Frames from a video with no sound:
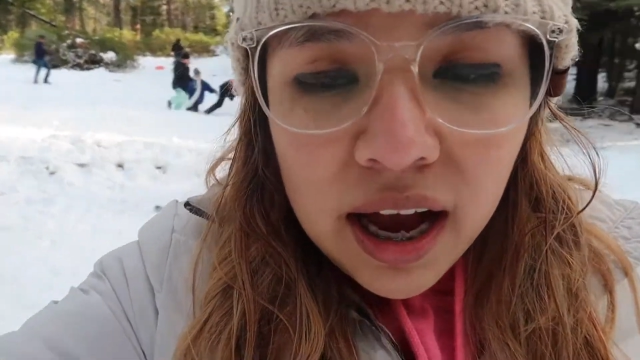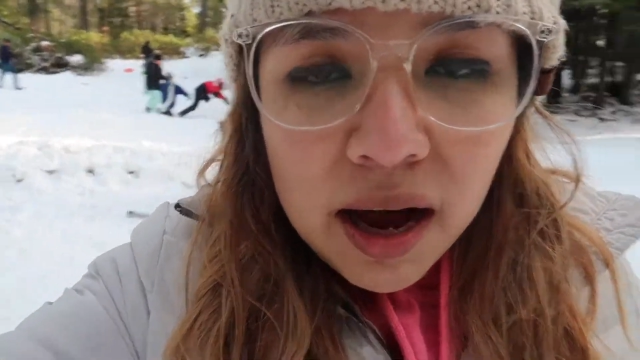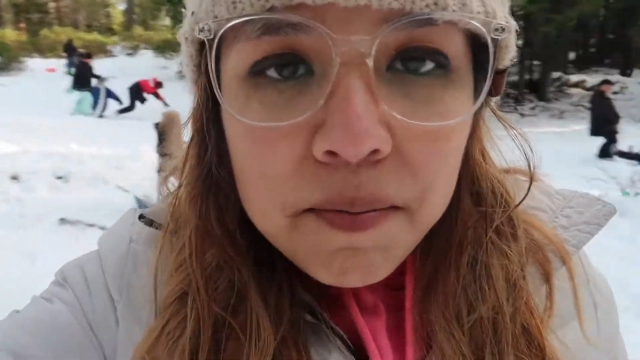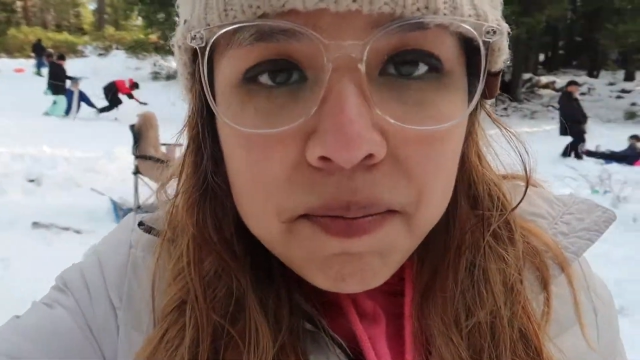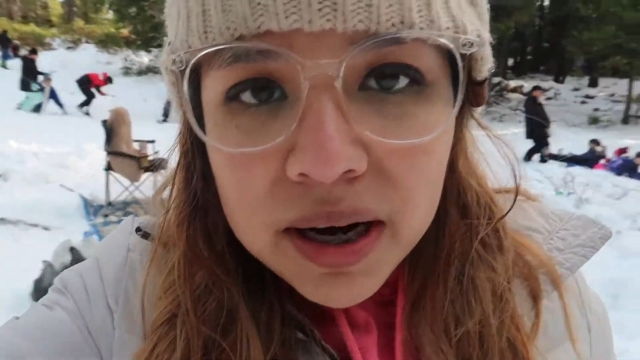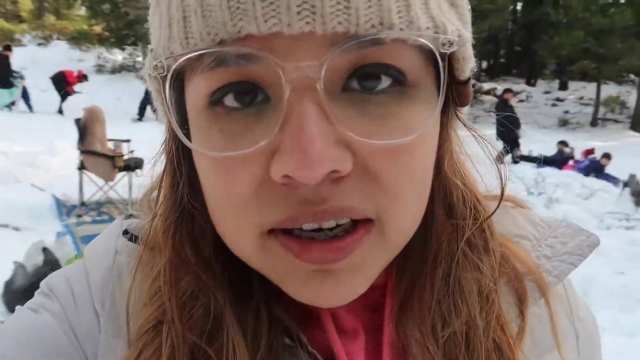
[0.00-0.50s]

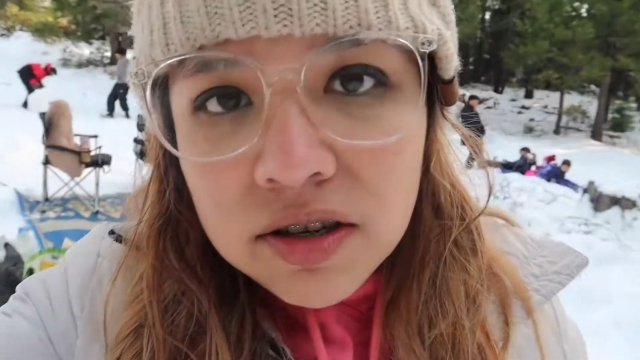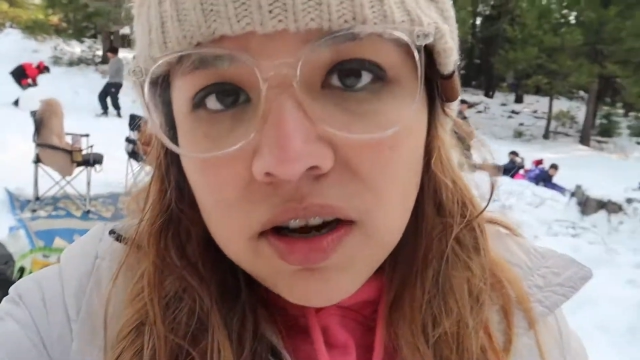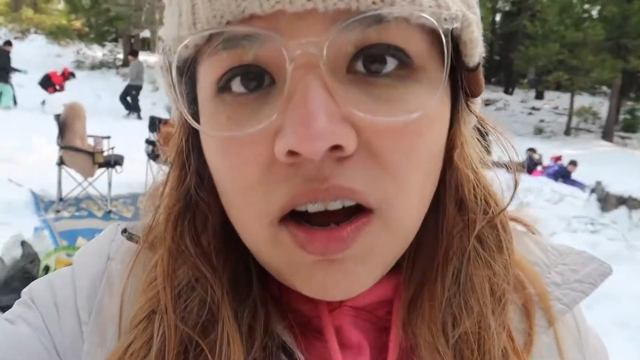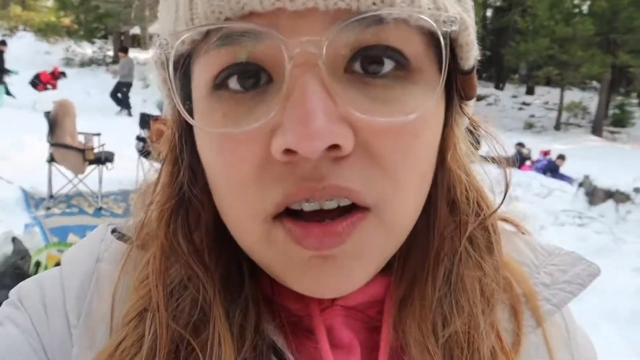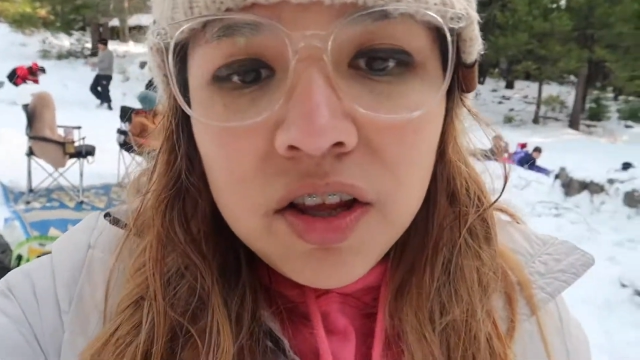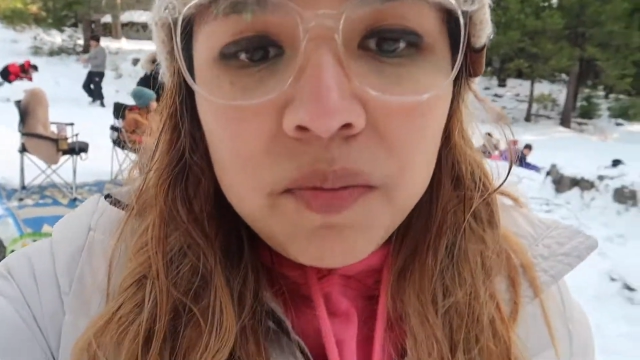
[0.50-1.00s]
Amongst
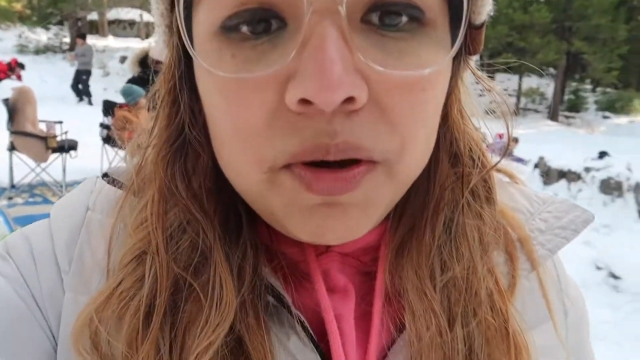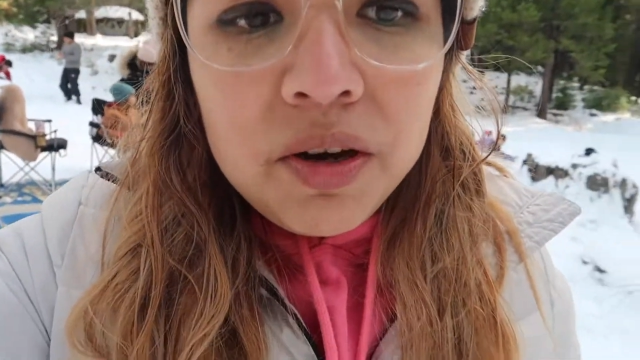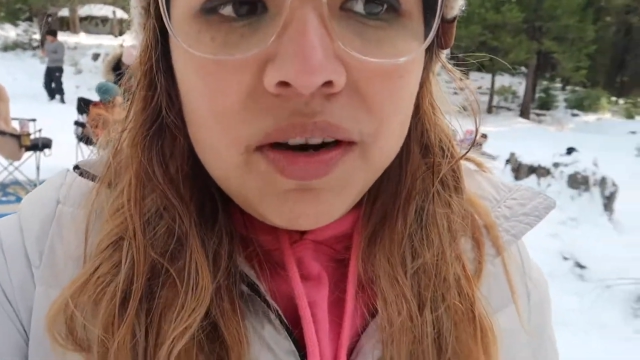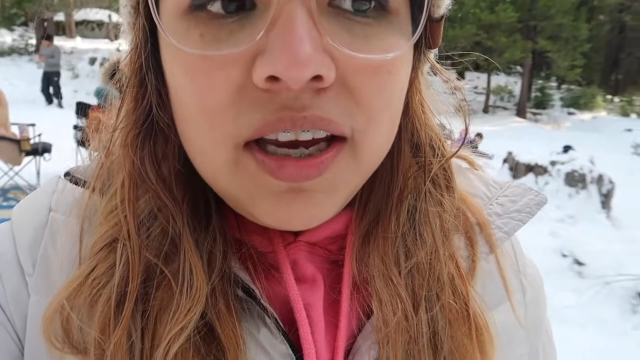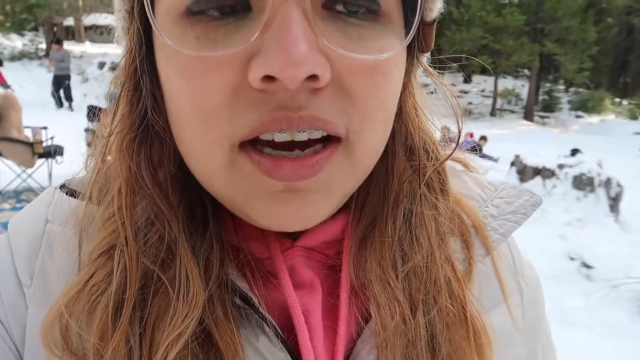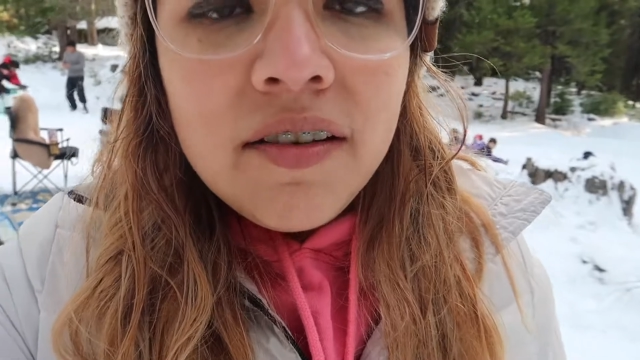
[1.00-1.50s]
all the
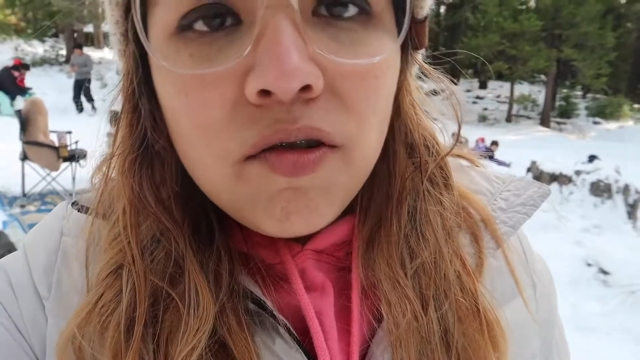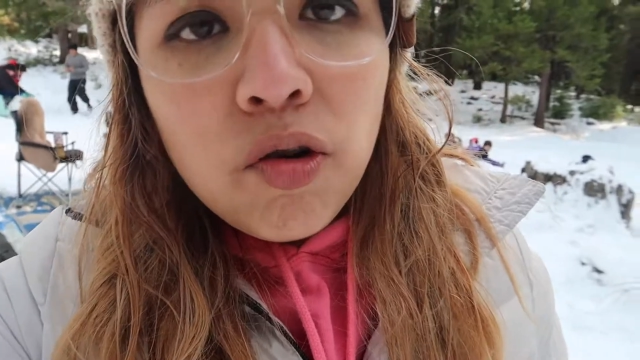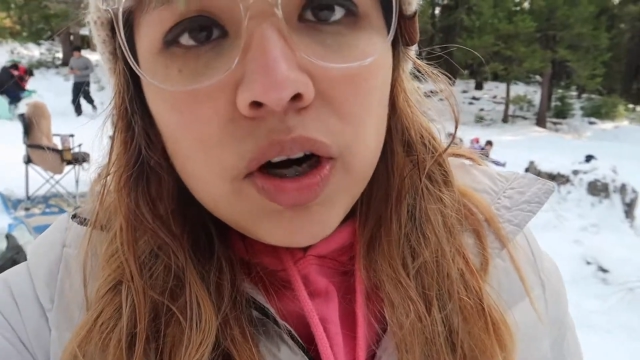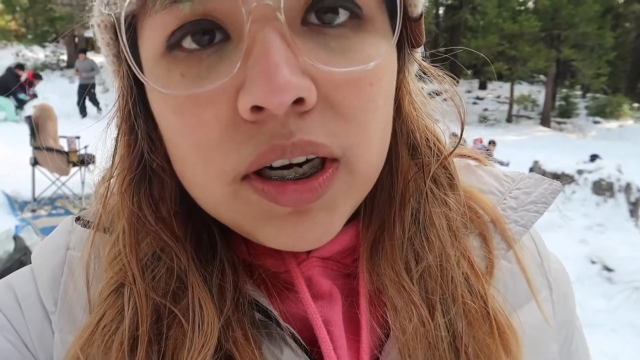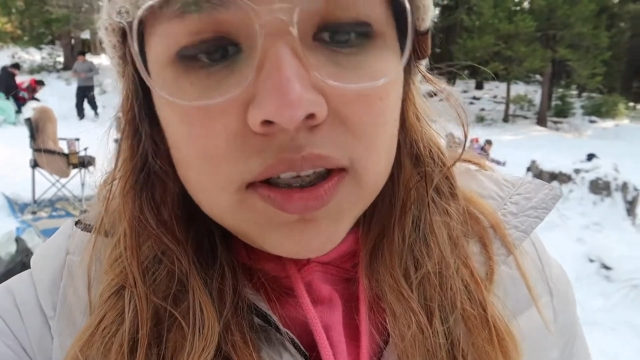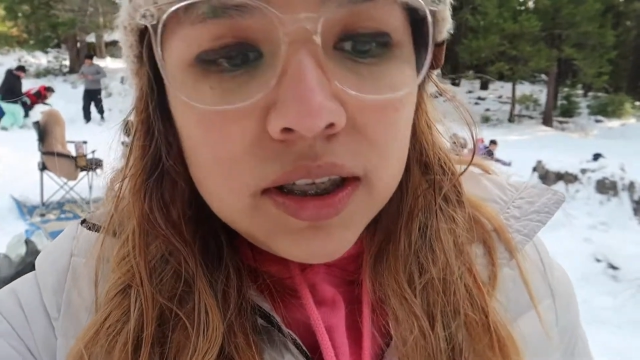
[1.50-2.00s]
beauty, of
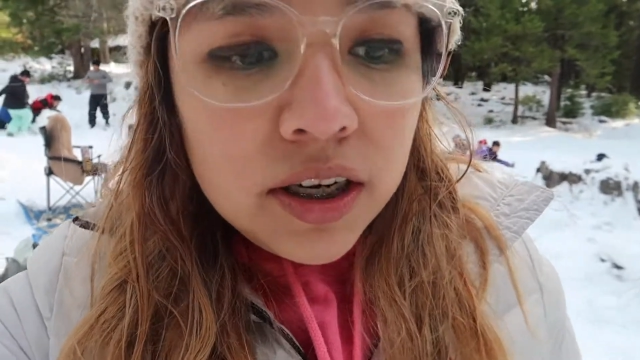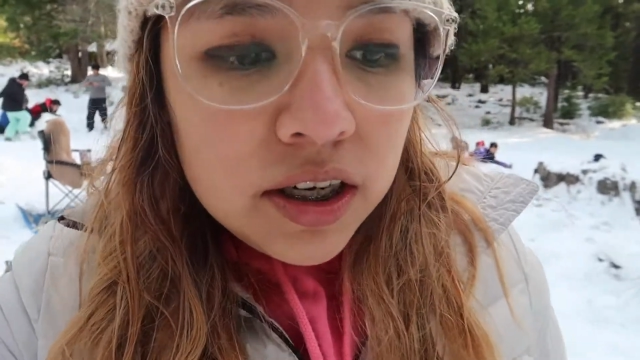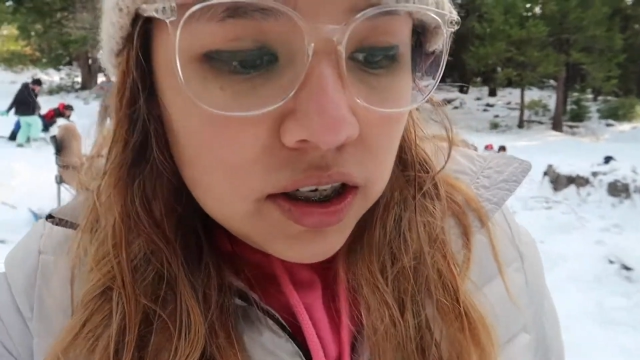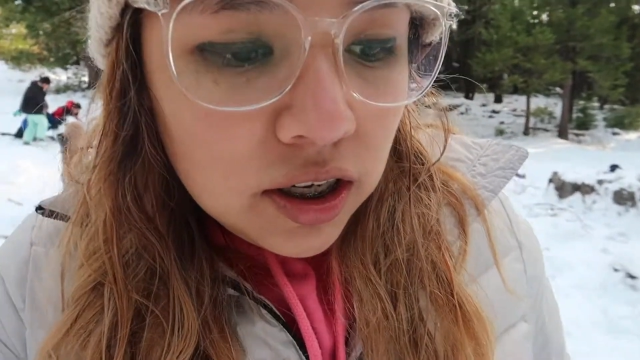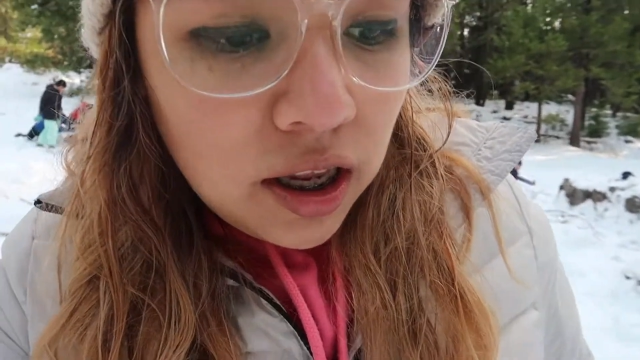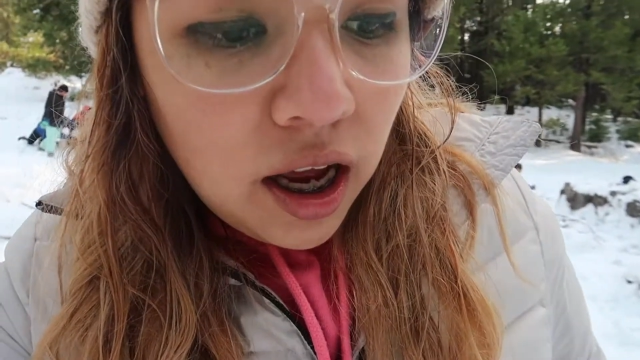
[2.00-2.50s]
course,
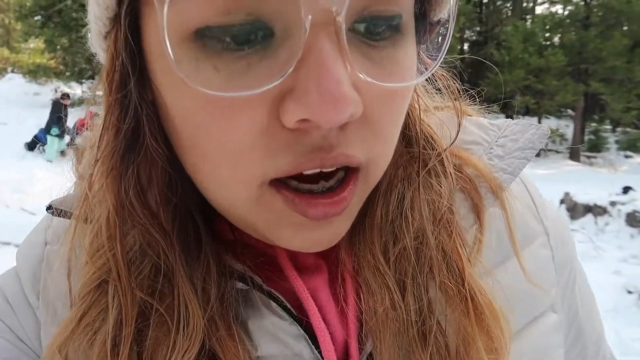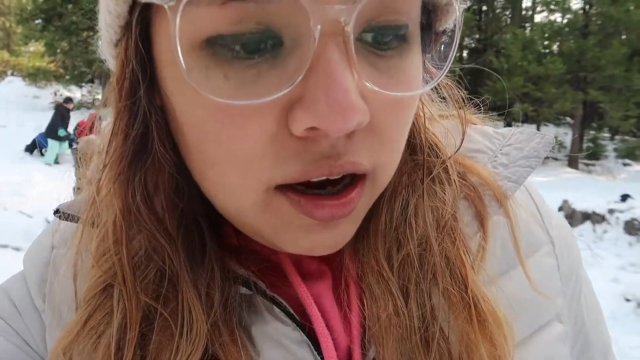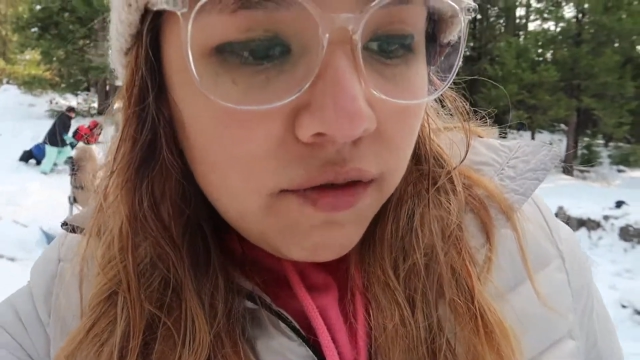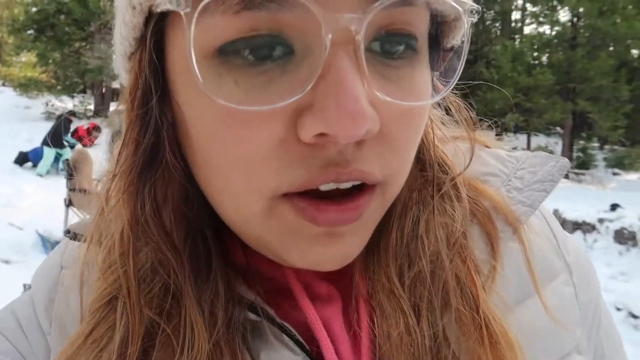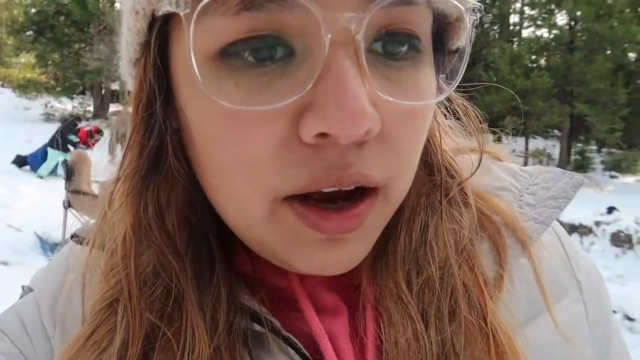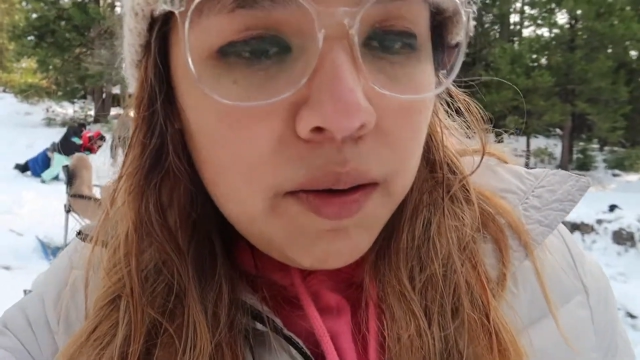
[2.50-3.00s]
there's a lot
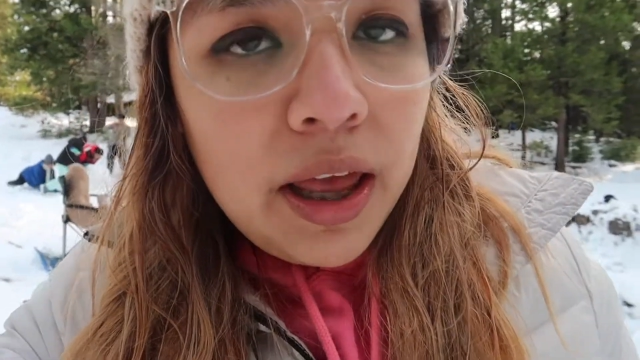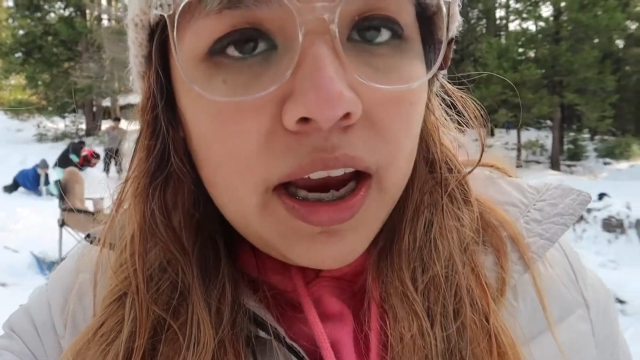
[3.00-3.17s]
of, uh,